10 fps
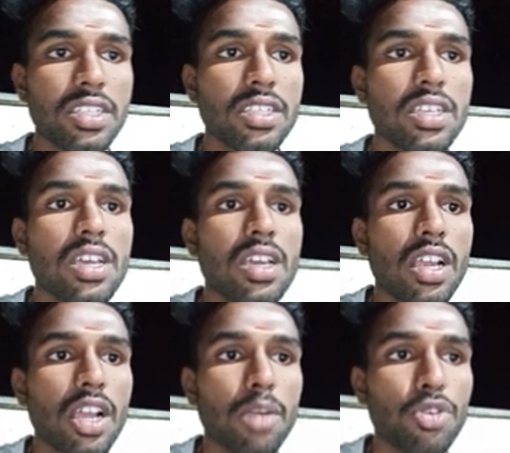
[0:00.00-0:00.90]
is
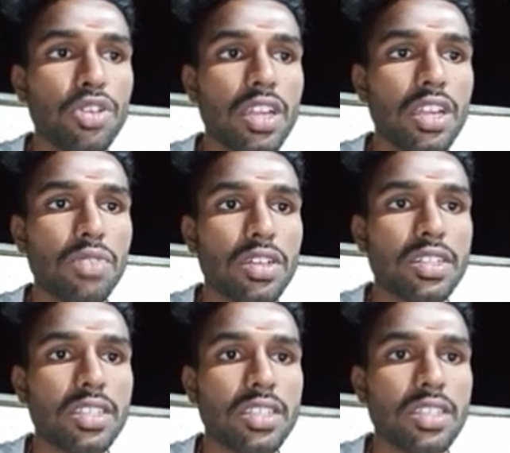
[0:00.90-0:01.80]
computer
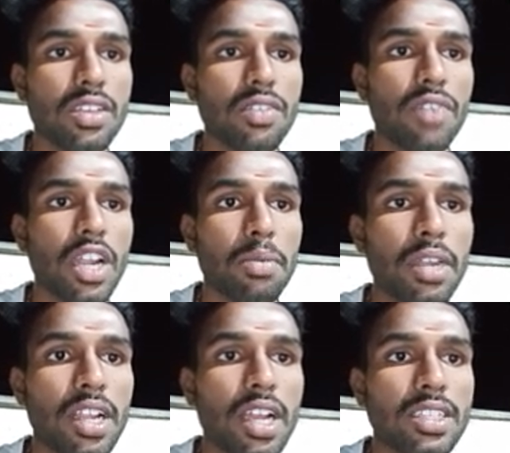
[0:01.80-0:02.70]
networks,
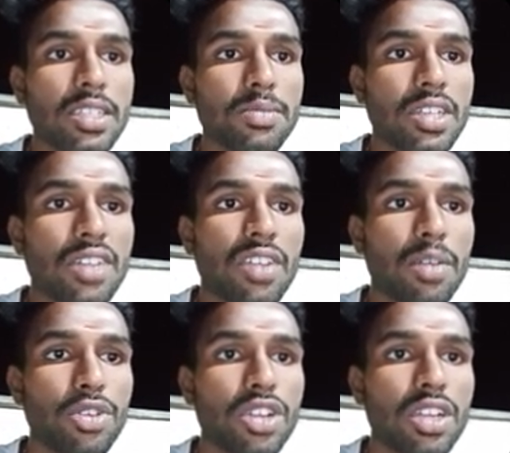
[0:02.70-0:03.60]
fundamental concepts of
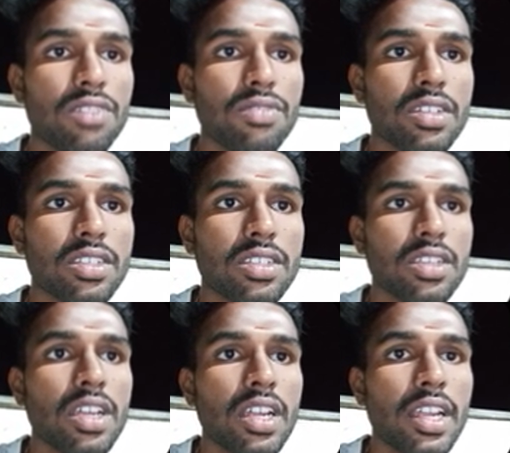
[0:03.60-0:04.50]
computer networks.
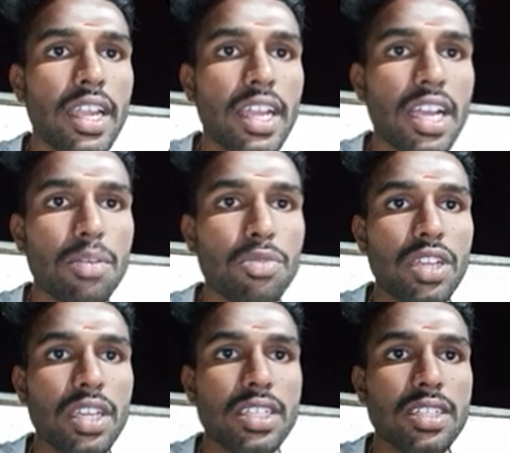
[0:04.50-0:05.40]
Data
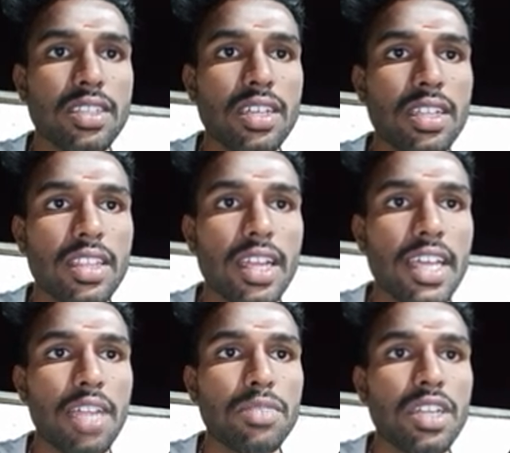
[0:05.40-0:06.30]
communication. The
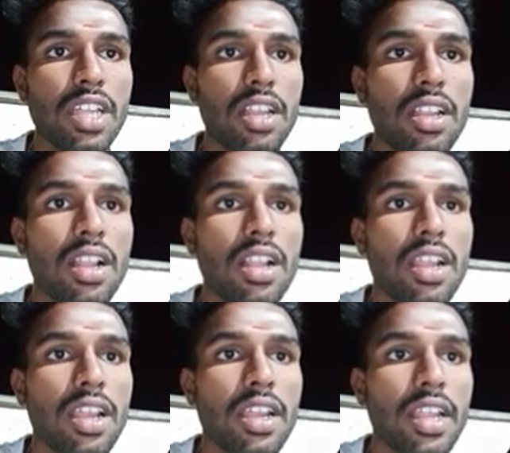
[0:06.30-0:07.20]
term
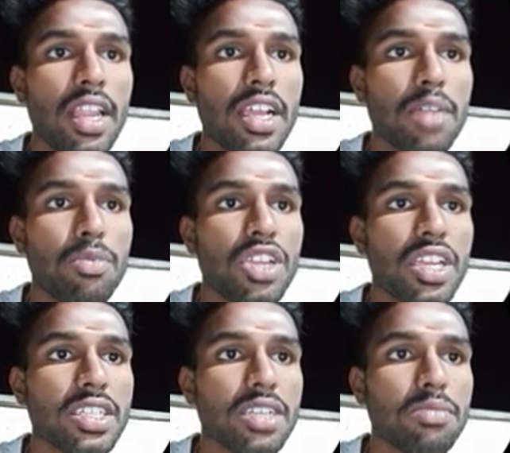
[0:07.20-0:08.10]

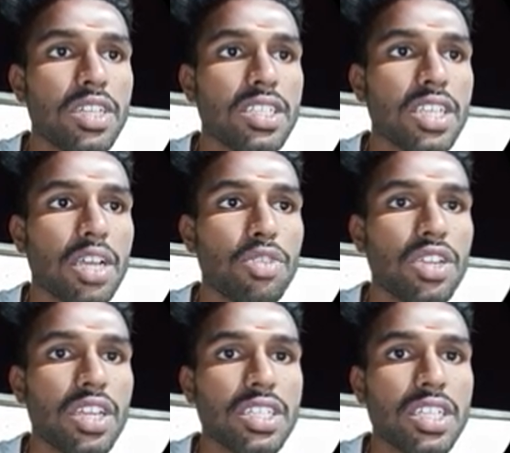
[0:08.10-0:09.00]
telecommunication means
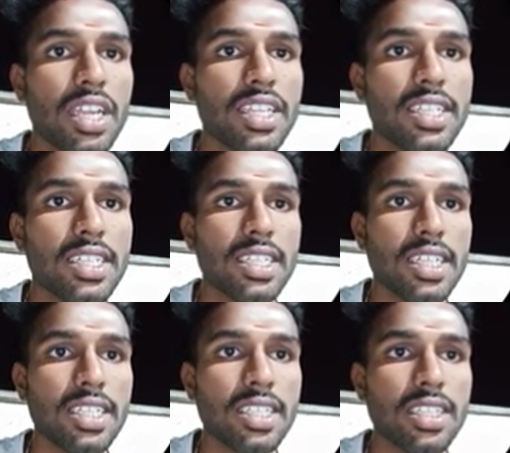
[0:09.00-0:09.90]
communication at the
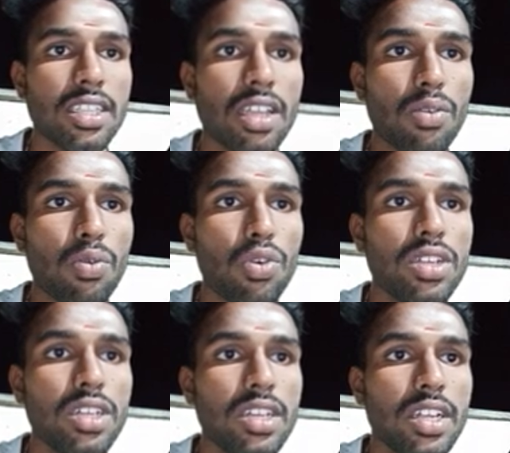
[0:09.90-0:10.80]
distance. The
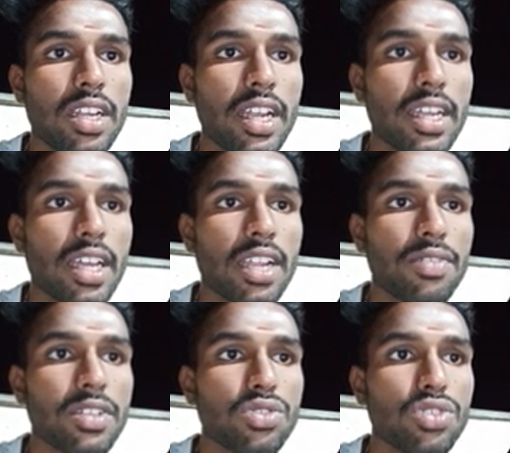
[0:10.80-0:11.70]
word data
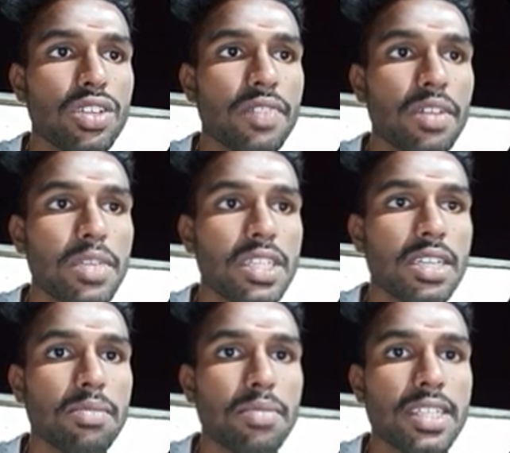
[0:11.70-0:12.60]
refers to
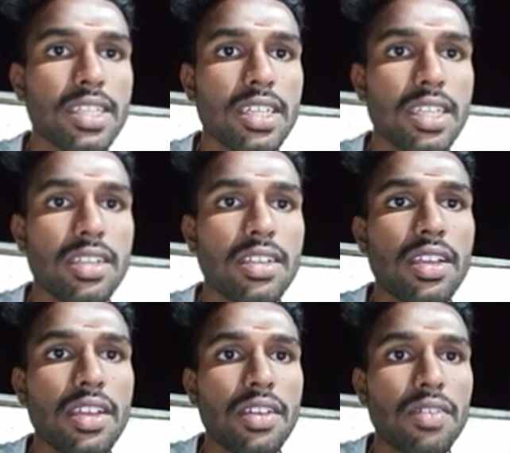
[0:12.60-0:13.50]
information present in
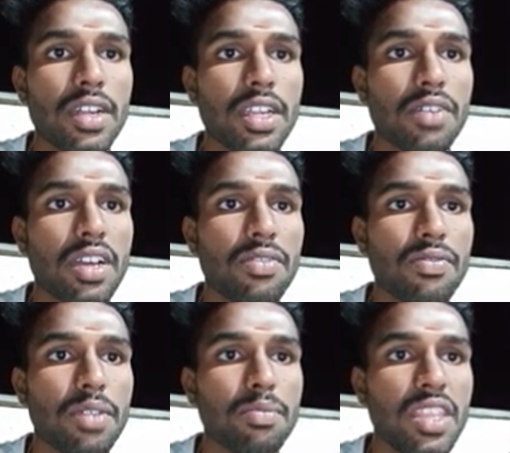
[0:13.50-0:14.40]
whatever
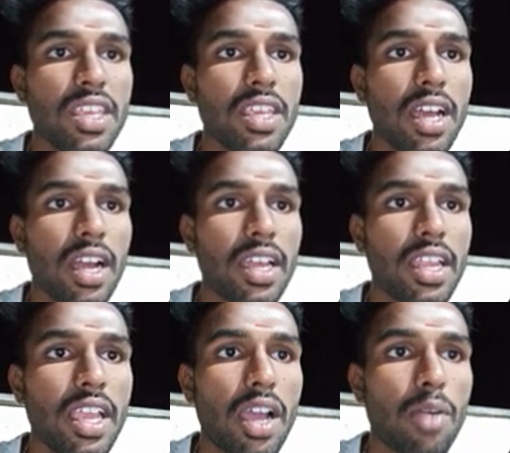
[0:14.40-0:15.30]
from the
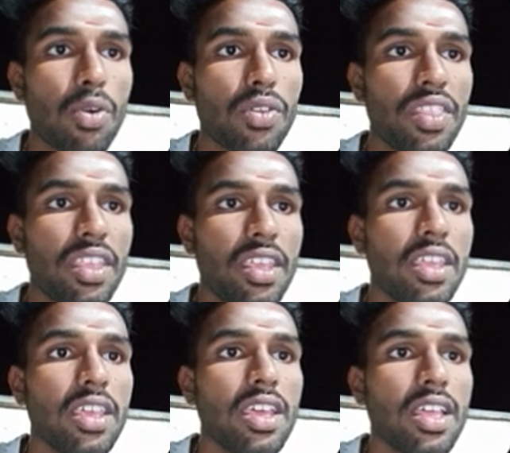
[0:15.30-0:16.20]
agree upon the
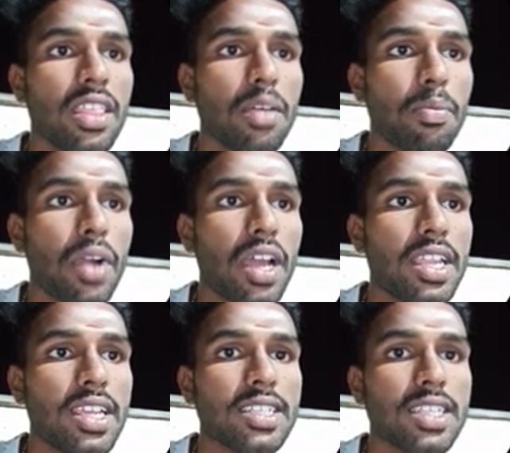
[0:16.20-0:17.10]

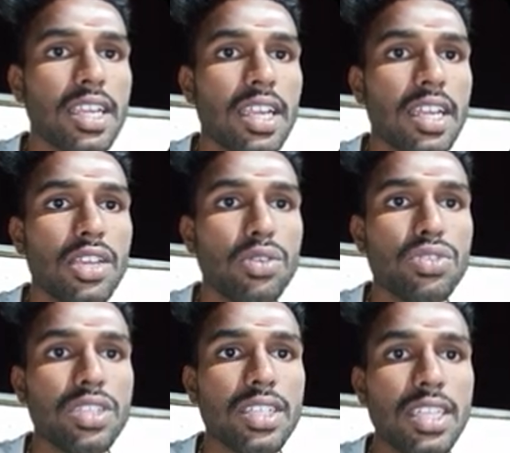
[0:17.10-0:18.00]
parties creating
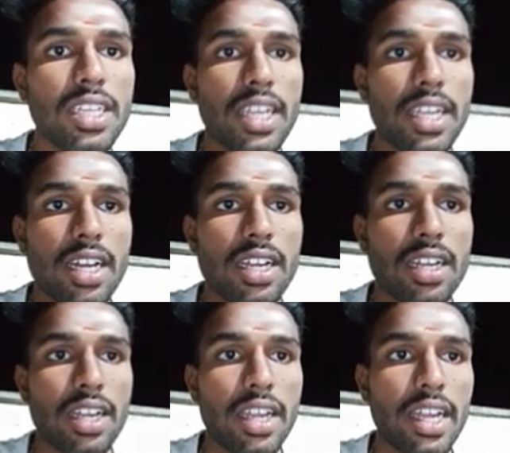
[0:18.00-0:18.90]
using the data.
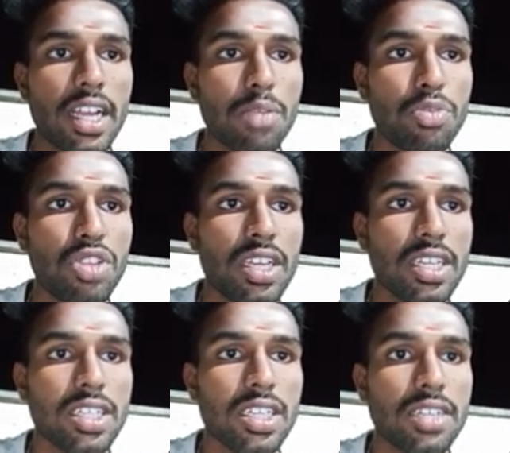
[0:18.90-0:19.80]
Data
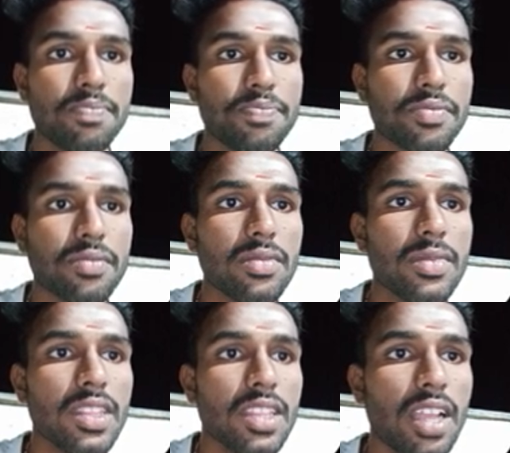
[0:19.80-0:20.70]
communication
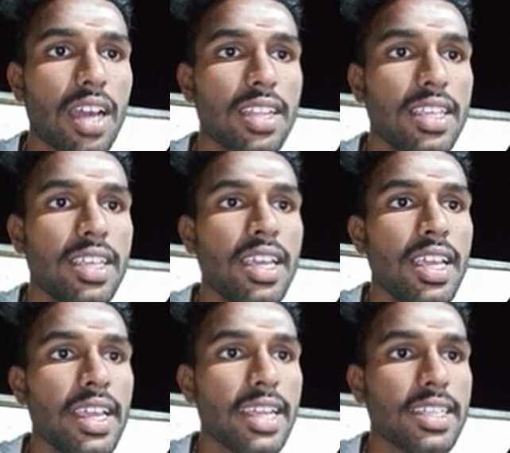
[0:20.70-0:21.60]
or the
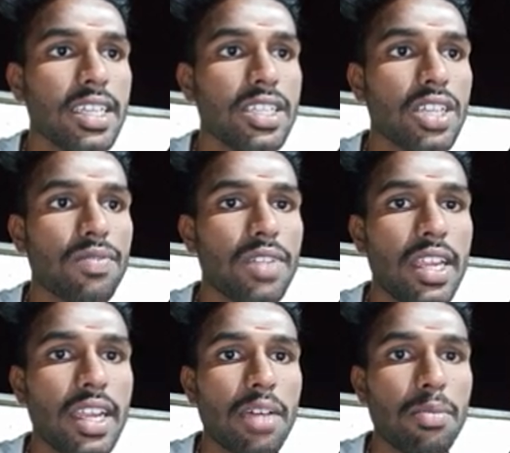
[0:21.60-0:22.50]
exchange of the
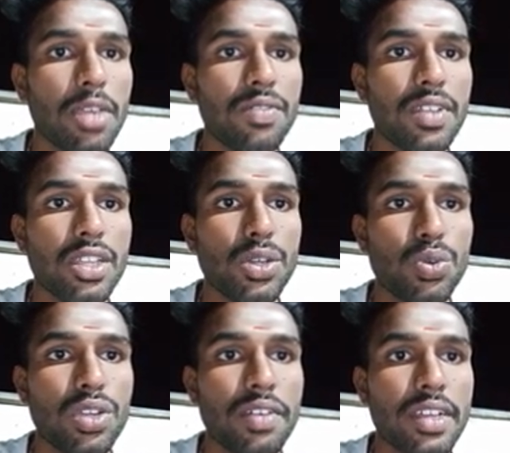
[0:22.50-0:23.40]
data between the
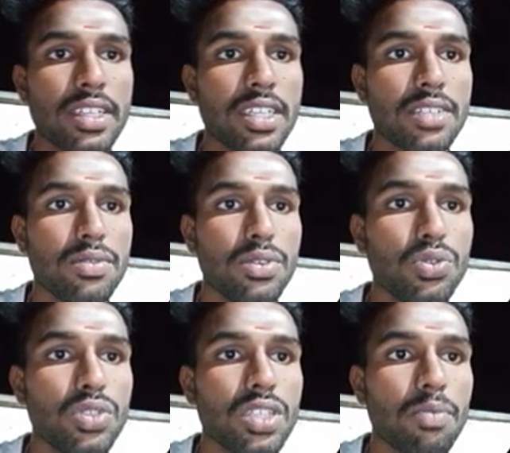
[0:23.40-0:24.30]
two devices
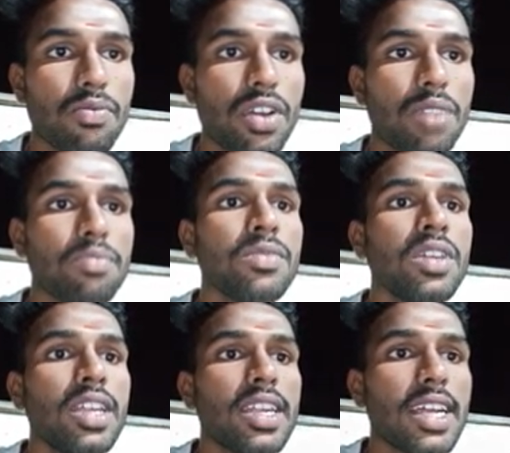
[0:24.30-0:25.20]
use some form
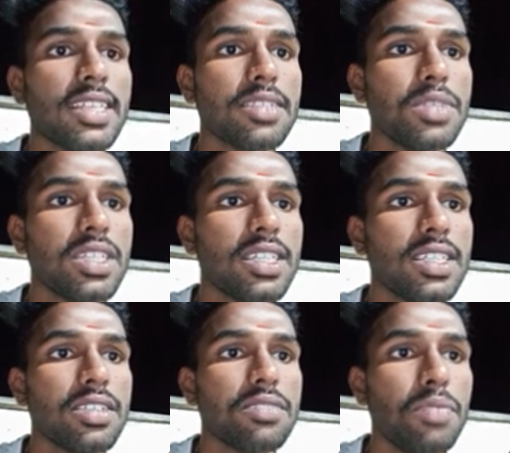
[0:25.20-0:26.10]

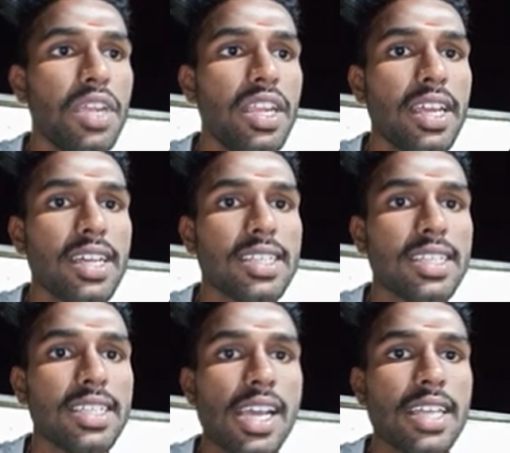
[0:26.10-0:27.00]
transmissions media
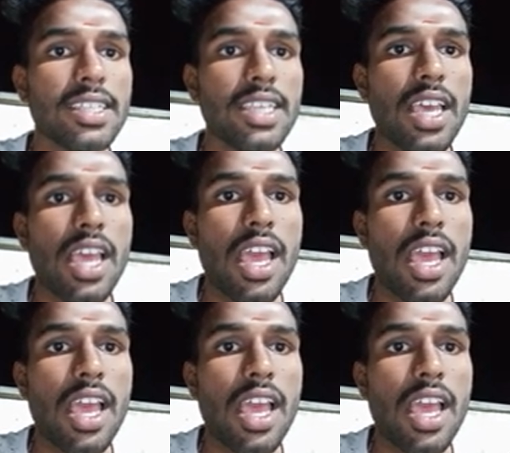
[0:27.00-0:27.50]
such as